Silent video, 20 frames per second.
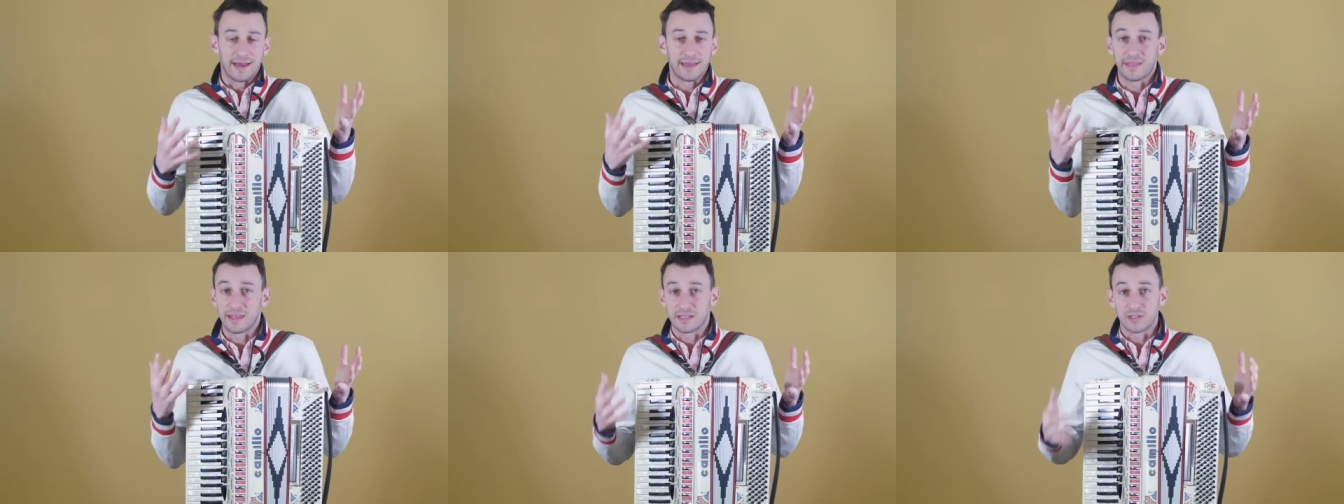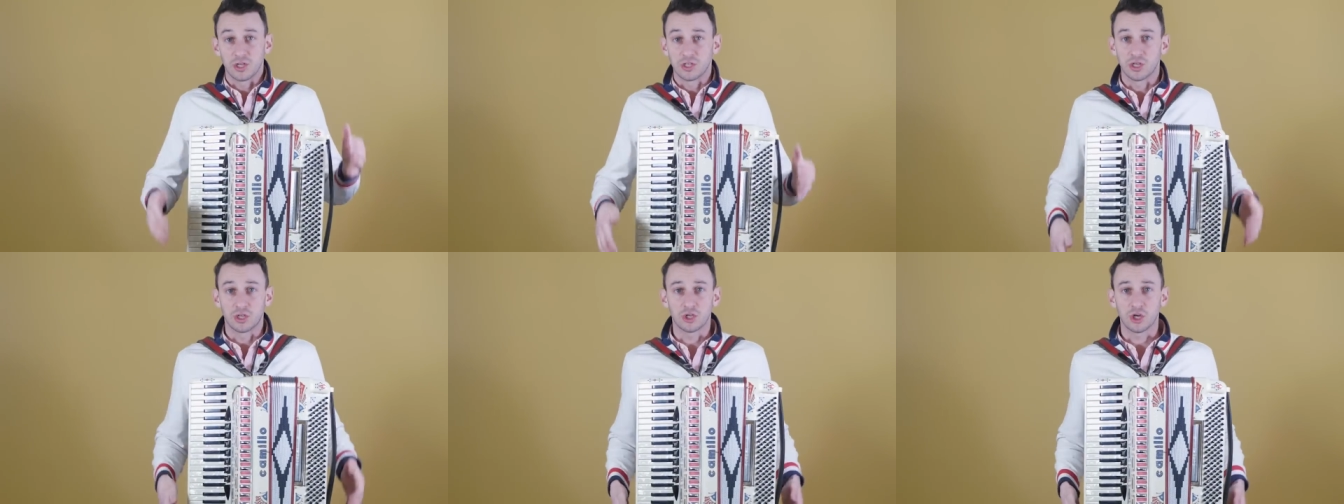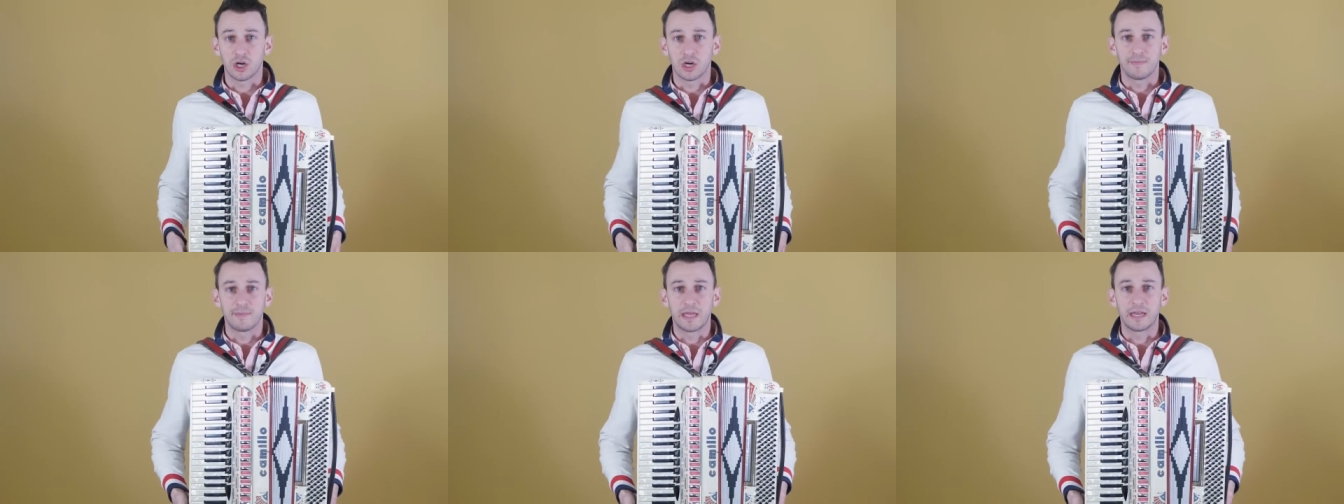I think, to
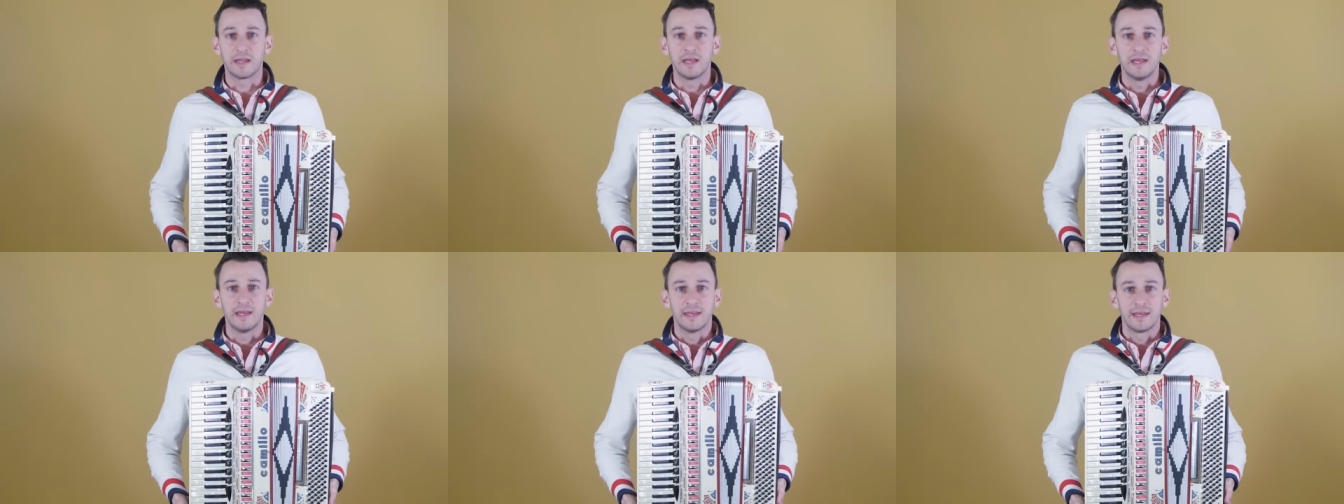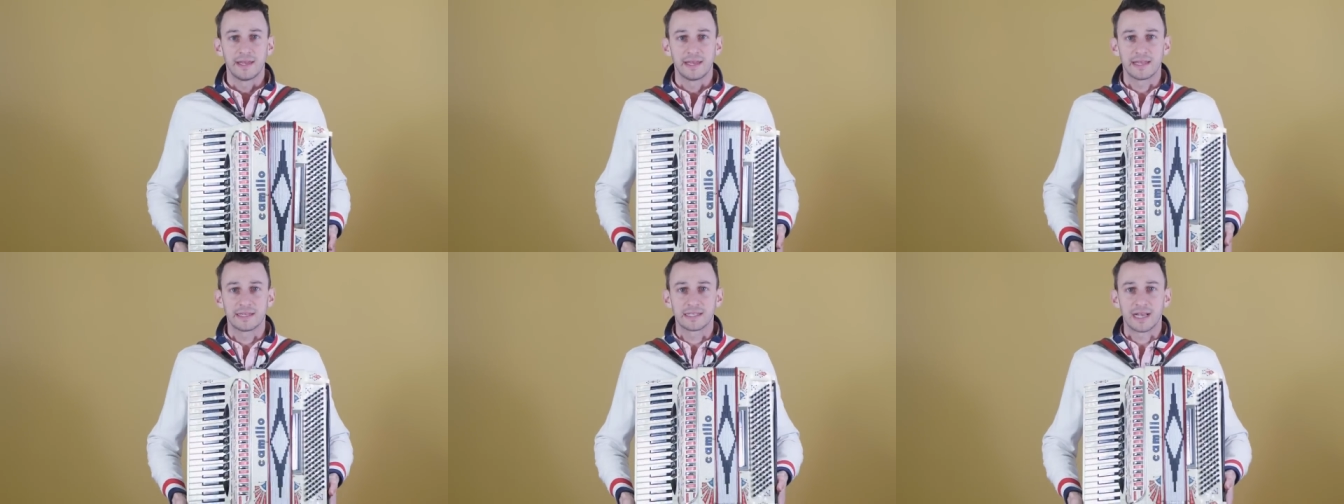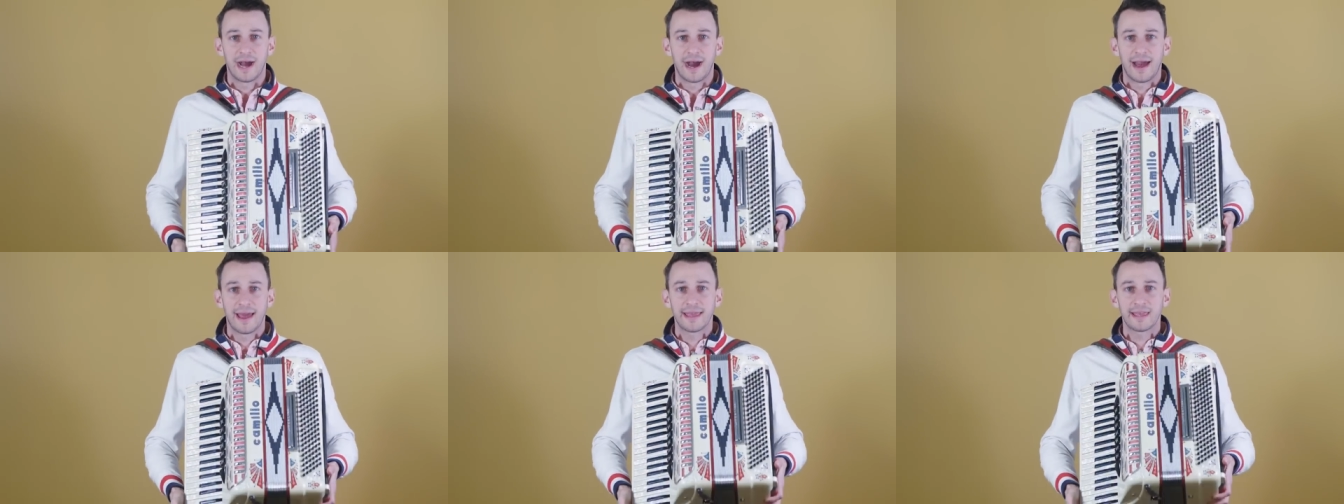determine is
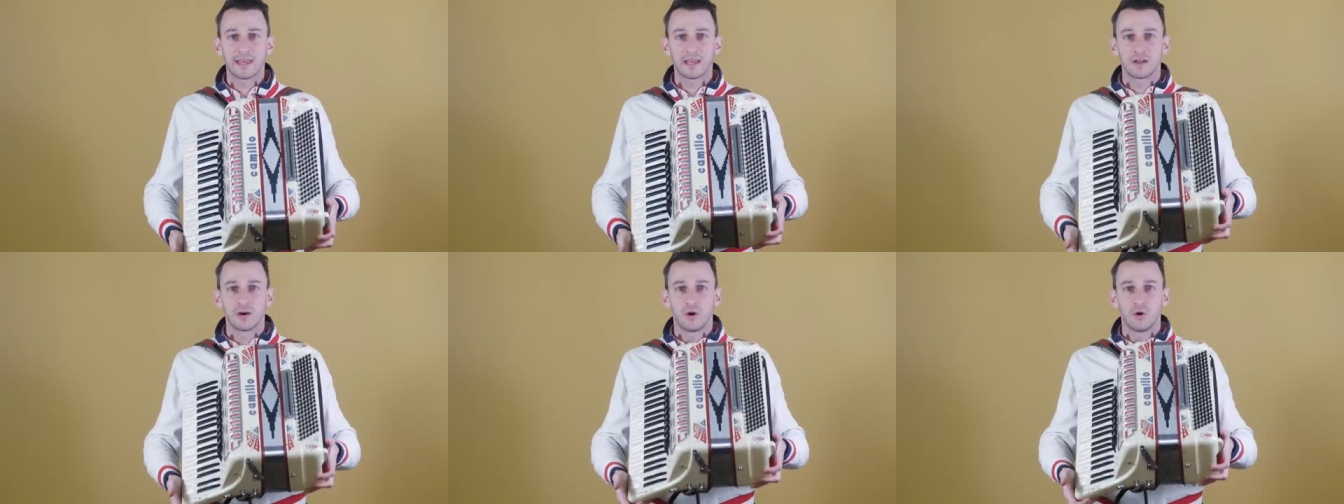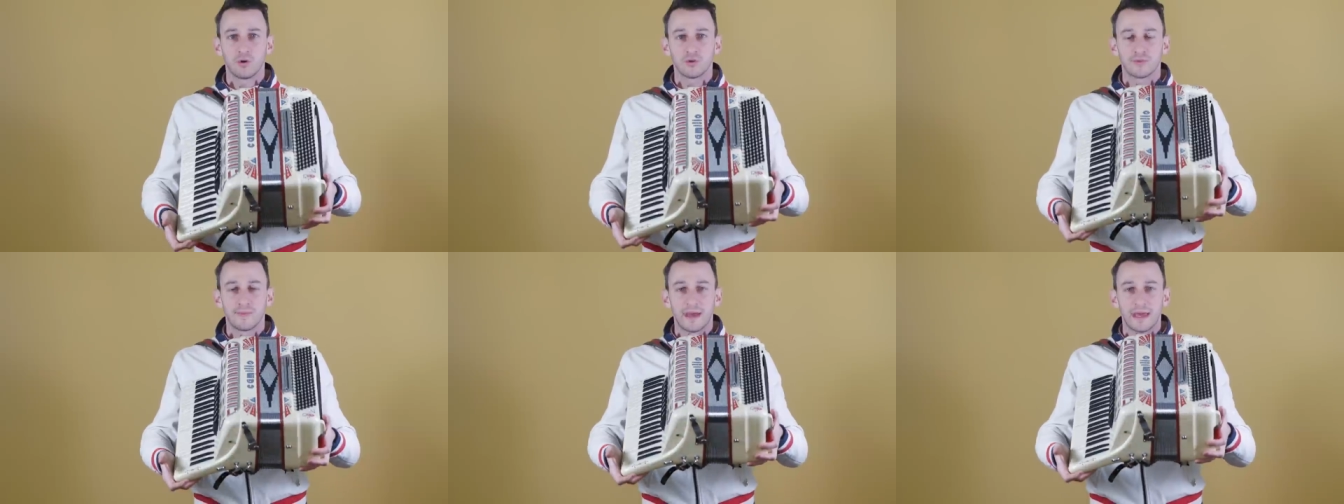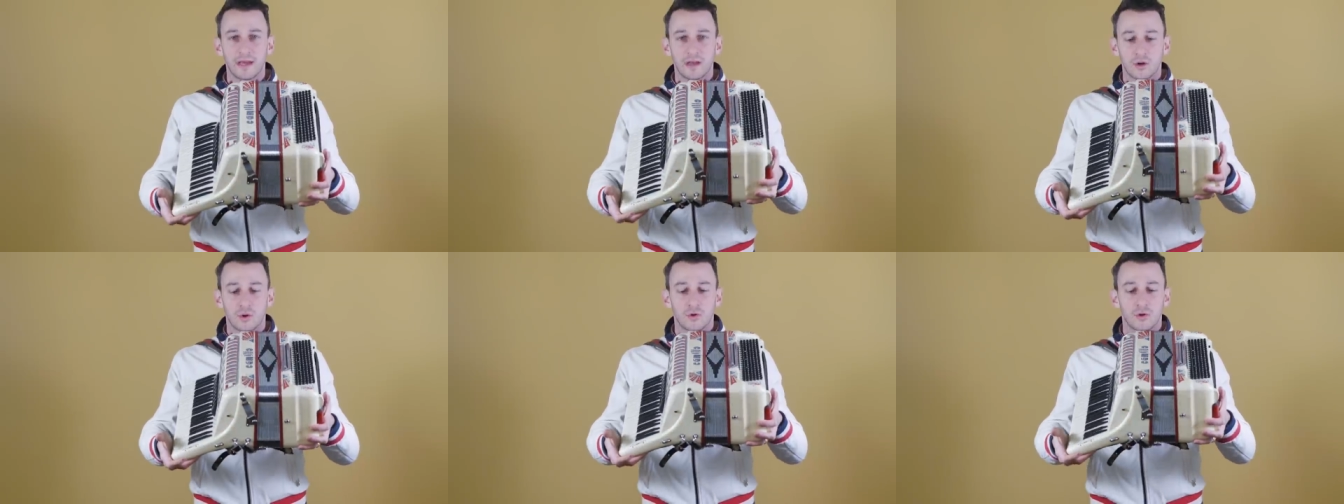I can hold my
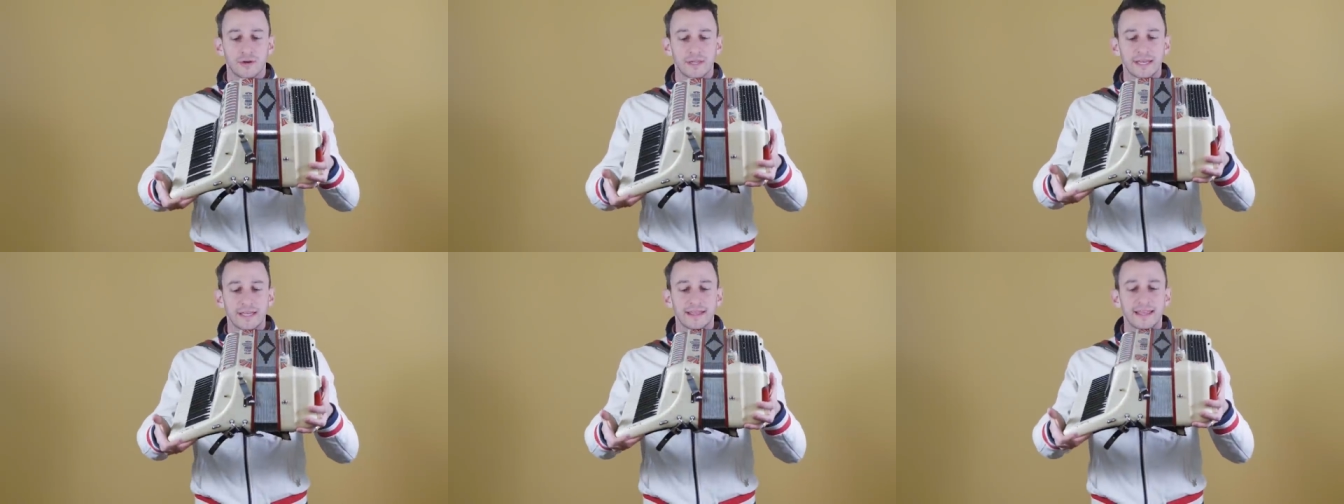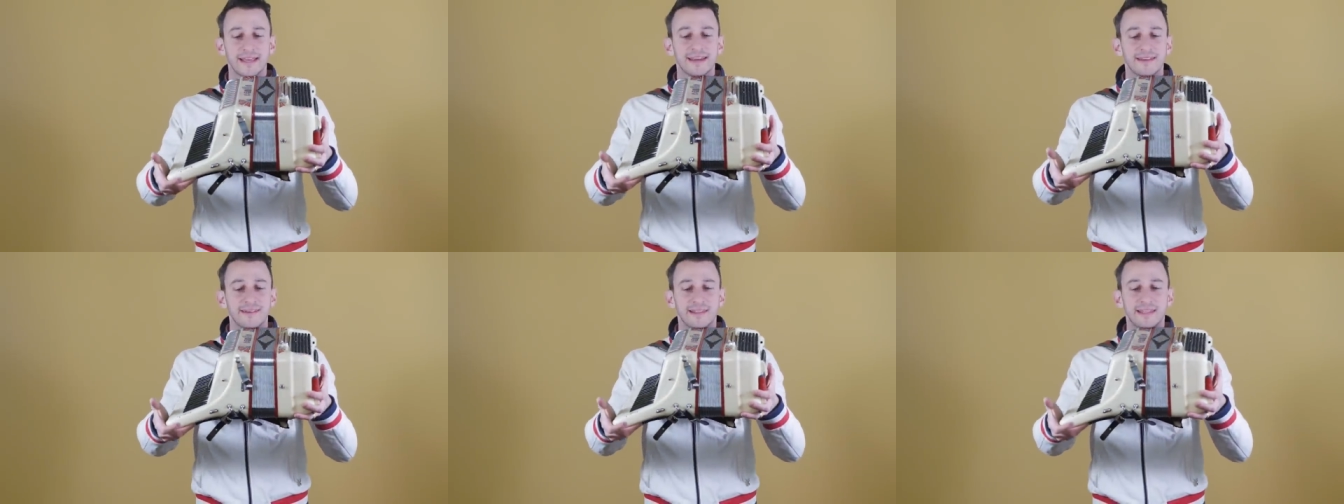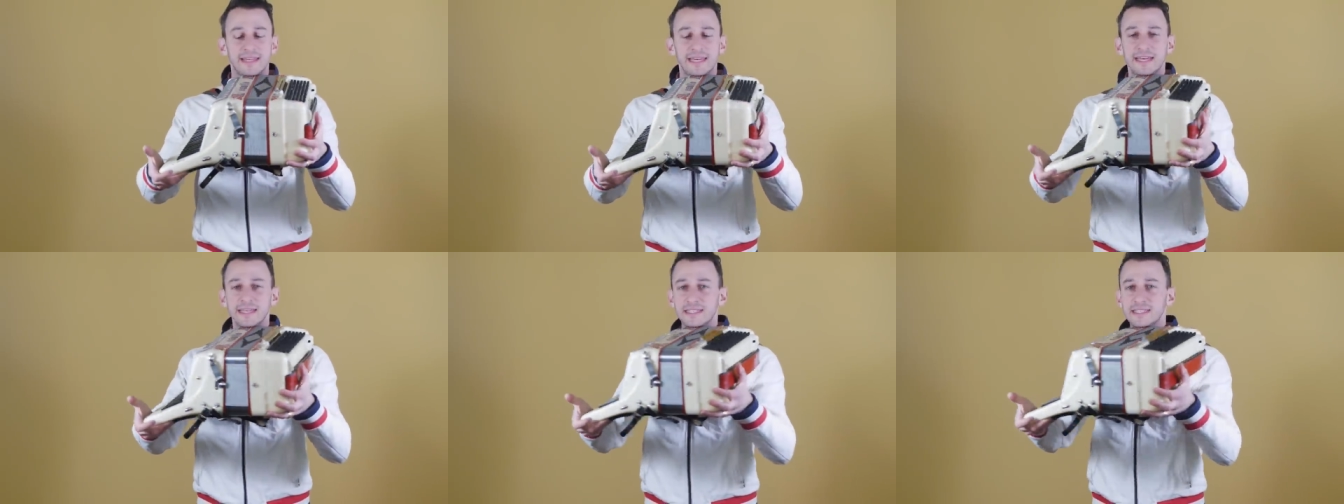accordion like
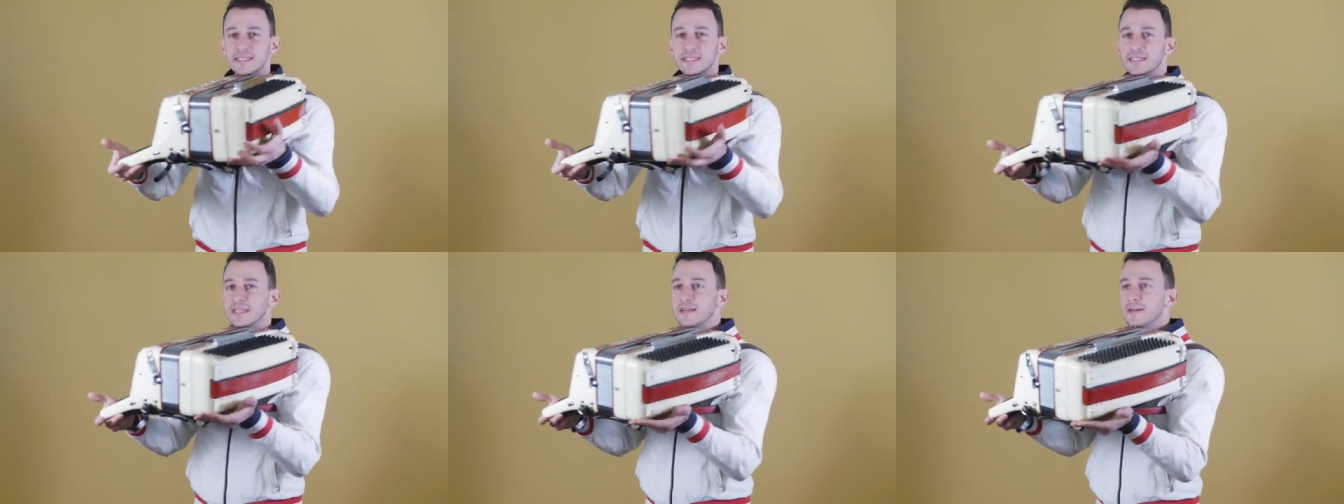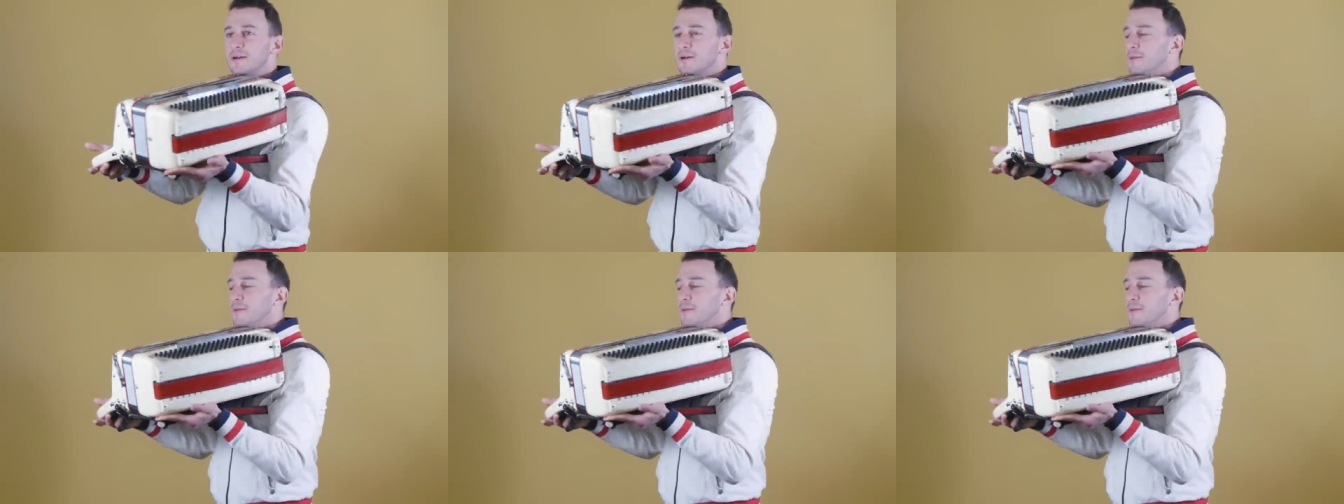this